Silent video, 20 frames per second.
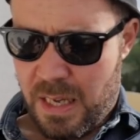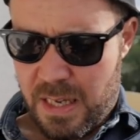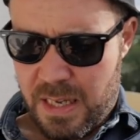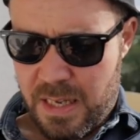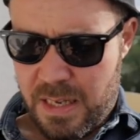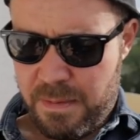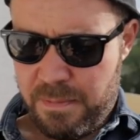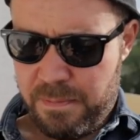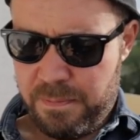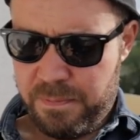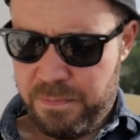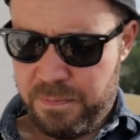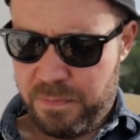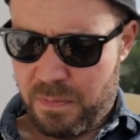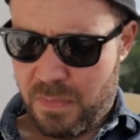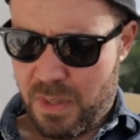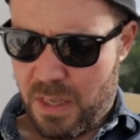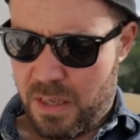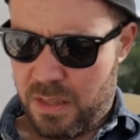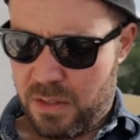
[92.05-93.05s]

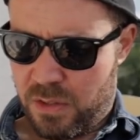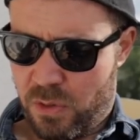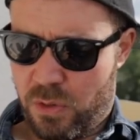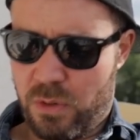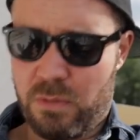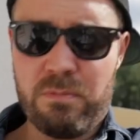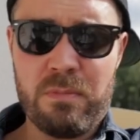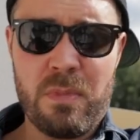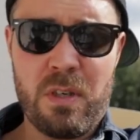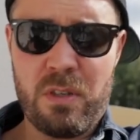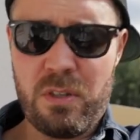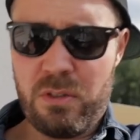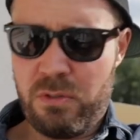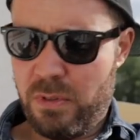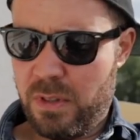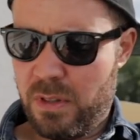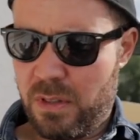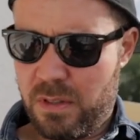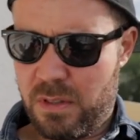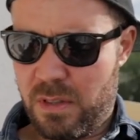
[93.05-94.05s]
um, so, I'll just
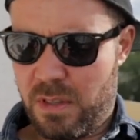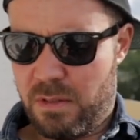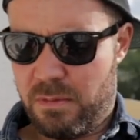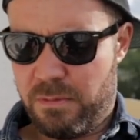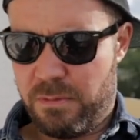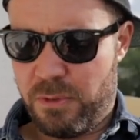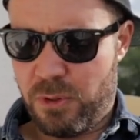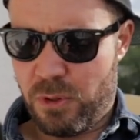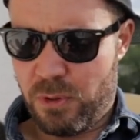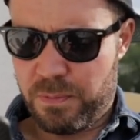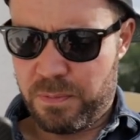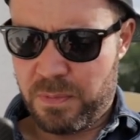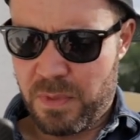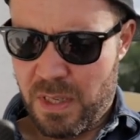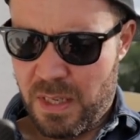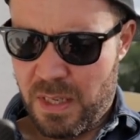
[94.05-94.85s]
read this out in full.